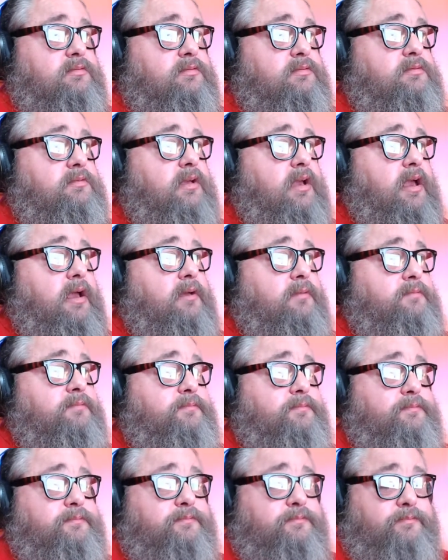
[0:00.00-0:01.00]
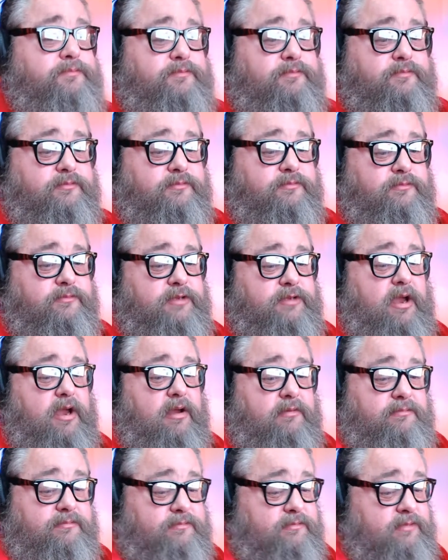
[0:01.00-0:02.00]
Yeah.
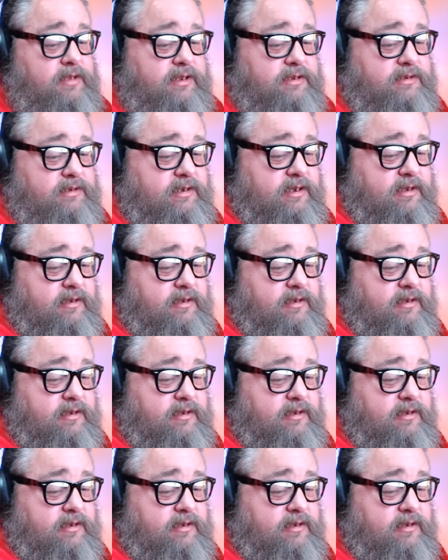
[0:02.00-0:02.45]
No, it's